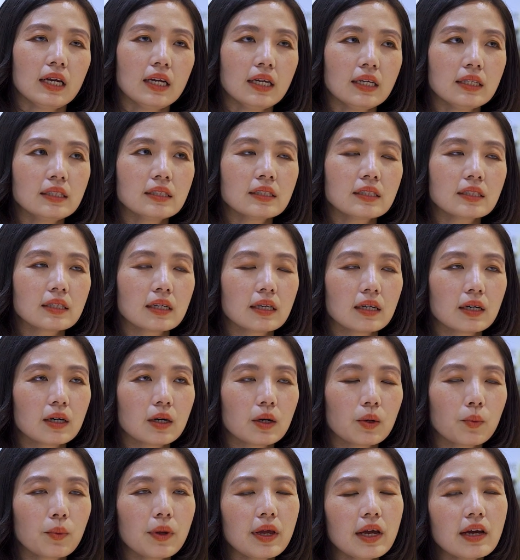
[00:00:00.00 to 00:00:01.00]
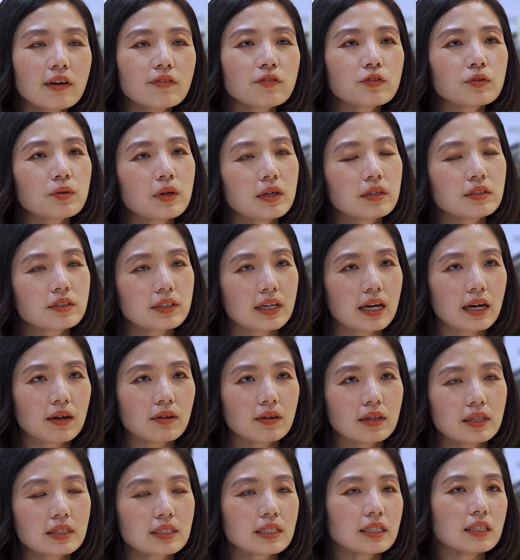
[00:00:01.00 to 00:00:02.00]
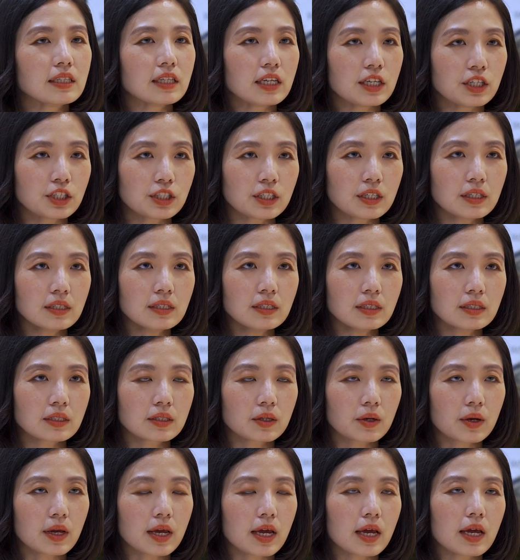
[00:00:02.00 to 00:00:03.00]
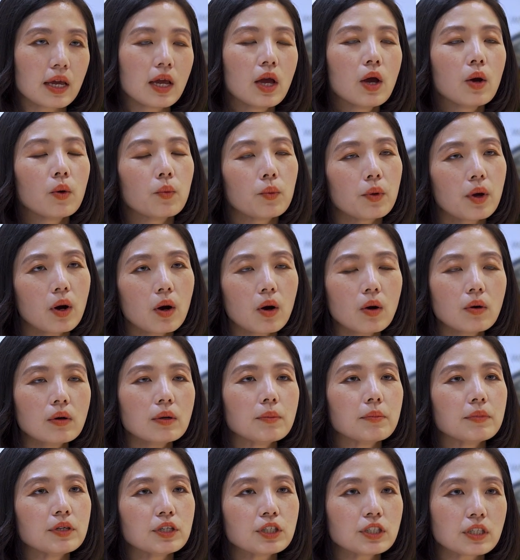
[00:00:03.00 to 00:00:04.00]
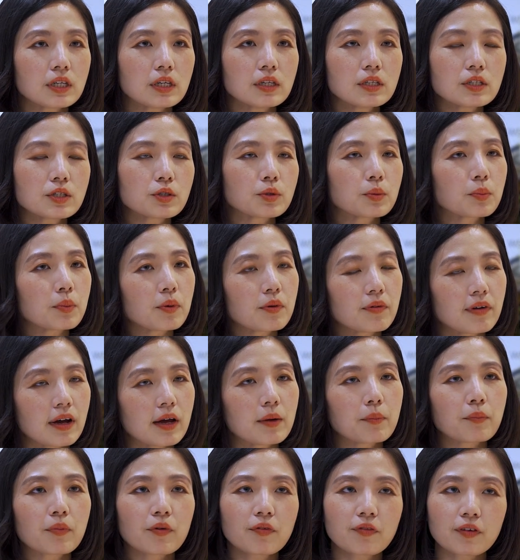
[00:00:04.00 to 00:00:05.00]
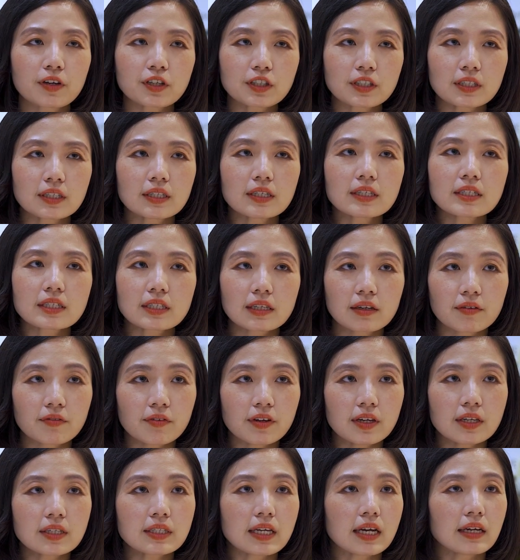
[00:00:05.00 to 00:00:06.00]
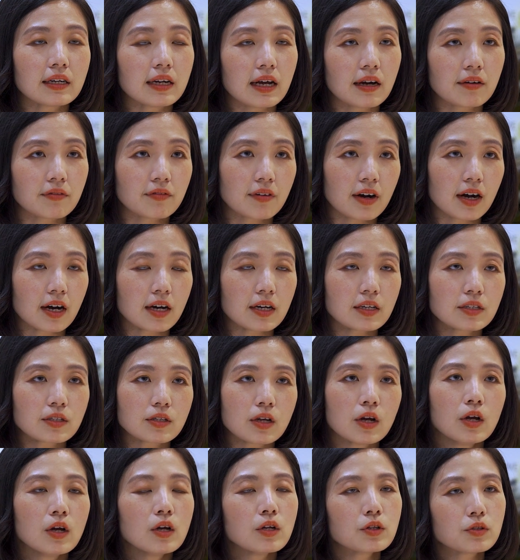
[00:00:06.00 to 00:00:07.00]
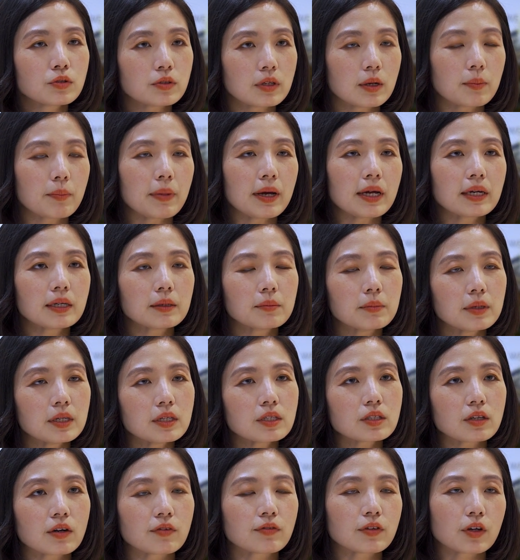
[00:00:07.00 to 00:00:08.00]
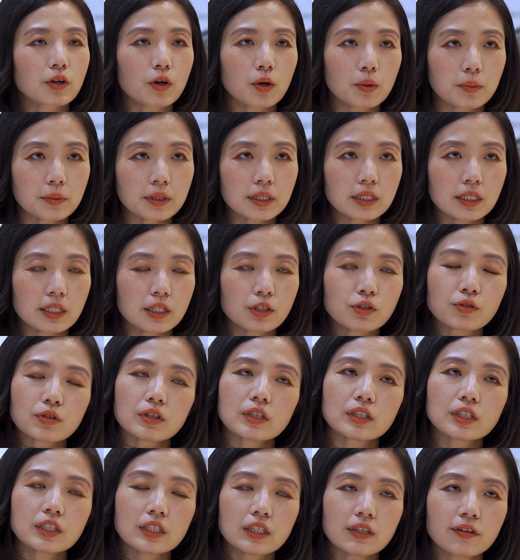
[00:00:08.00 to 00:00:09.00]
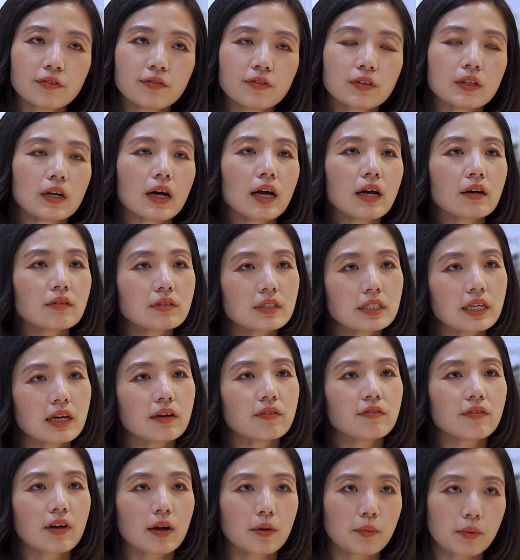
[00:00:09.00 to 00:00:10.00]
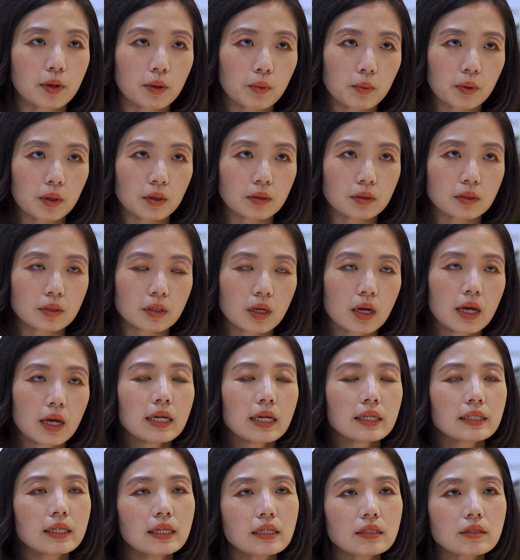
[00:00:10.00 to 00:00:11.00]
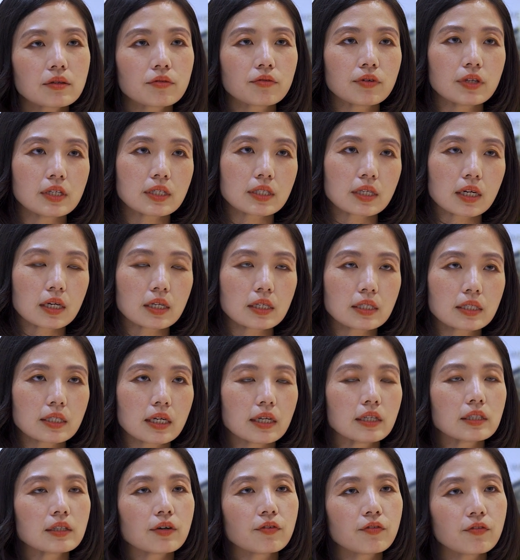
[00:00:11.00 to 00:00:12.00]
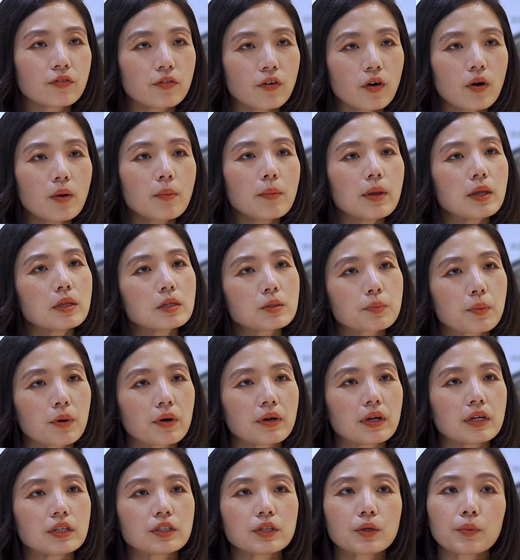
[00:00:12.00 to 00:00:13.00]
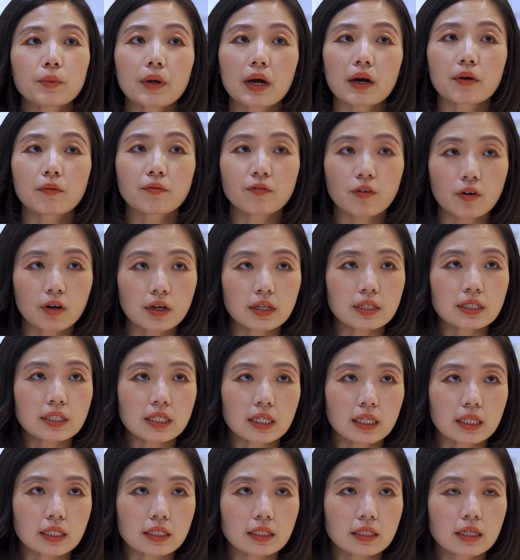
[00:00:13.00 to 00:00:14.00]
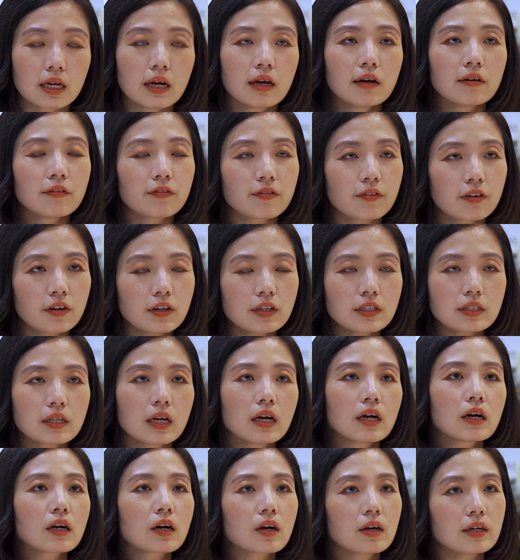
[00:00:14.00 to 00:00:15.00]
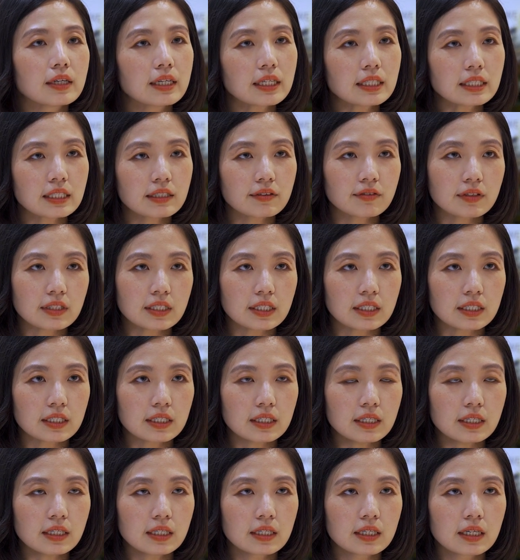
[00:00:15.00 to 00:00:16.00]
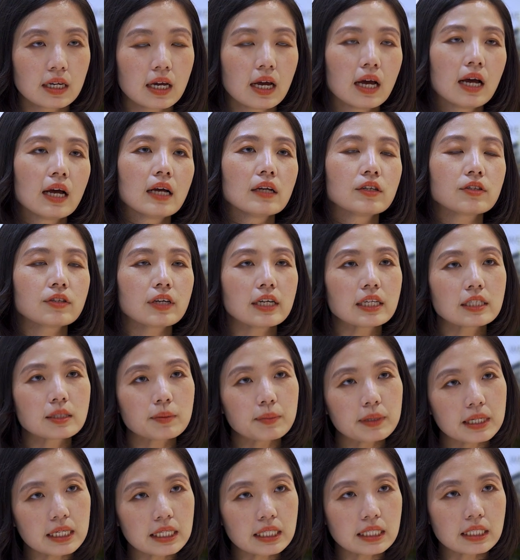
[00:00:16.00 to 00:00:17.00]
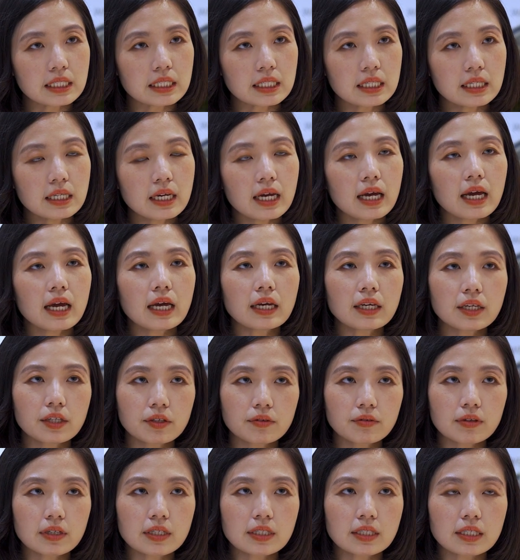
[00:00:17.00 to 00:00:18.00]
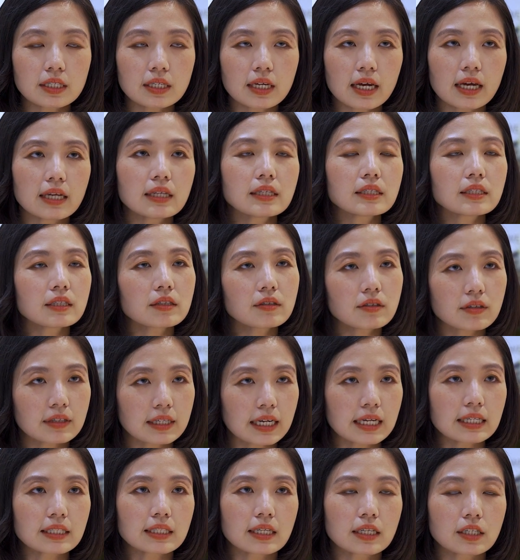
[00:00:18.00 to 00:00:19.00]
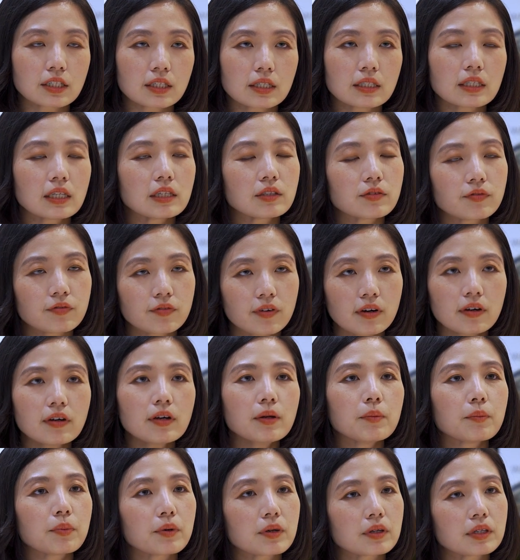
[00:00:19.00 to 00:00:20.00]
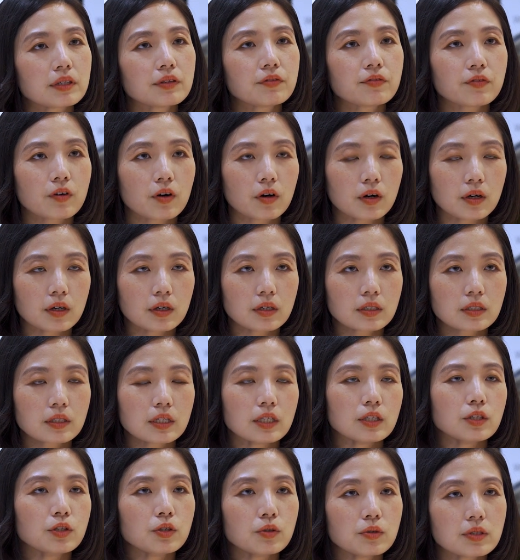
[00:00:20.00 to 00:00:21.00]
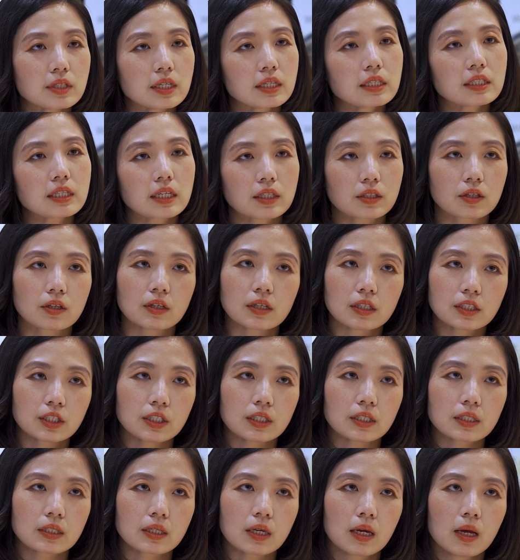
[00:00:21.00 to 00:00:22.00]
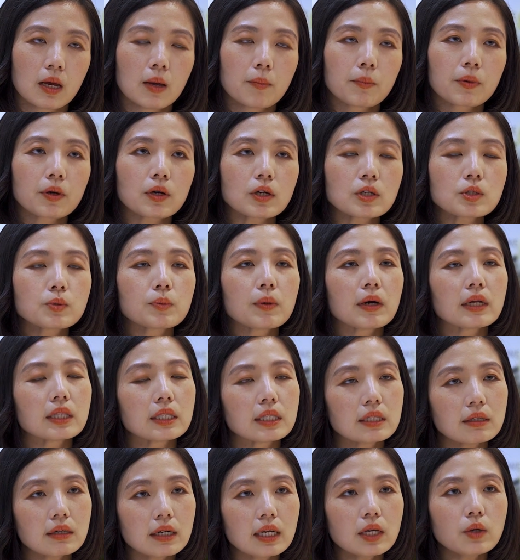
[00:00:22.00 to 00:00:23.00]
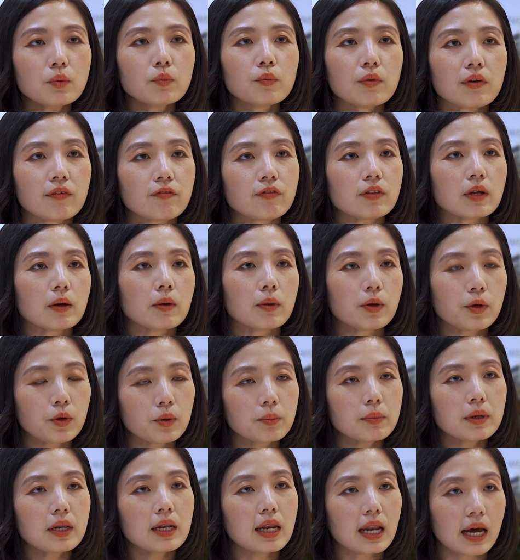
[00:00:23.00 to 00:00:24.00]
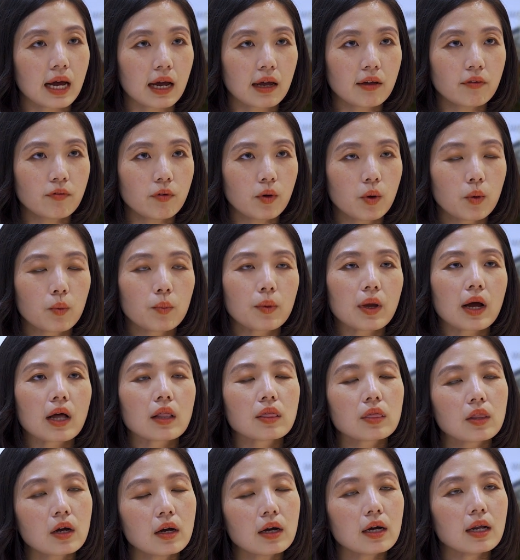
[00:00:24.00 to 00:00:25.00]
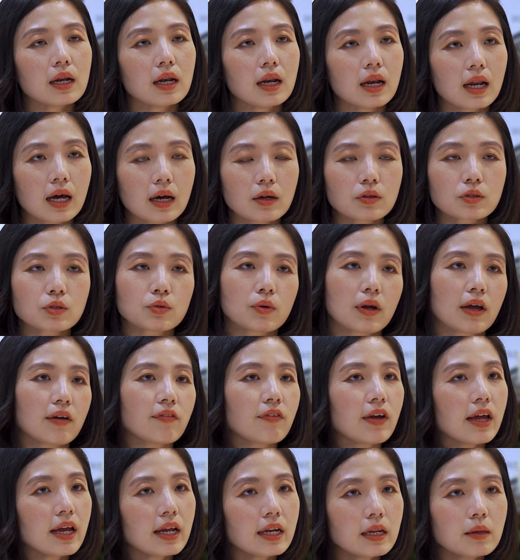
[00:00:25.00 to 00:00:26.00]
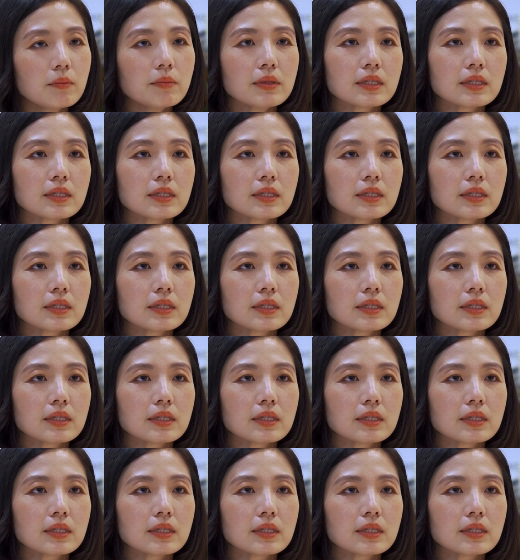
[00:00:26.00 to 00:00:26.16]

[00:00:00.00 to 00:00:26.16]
In uh, we have 200 outlets in nations. Okay, we hold missions to provide professional service and advice to the betterment of the community to achieve the healthy and vibrant world. That's the reason there is a four main points actually we are focusing. First, connectivity, traceability, accuracy, and synchronization is very important for us in using technologies because we are dealing with the human life we are not allowed to have any